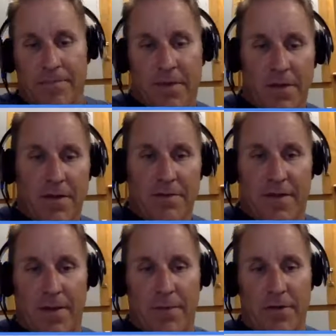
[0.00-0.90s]
table
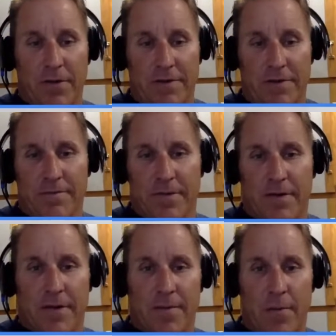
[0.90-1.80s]
it and
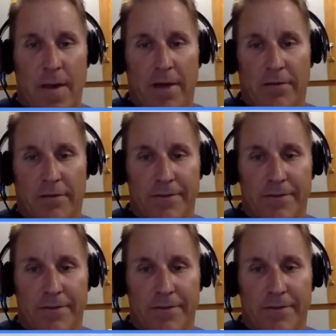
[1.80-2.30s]
come on back to it.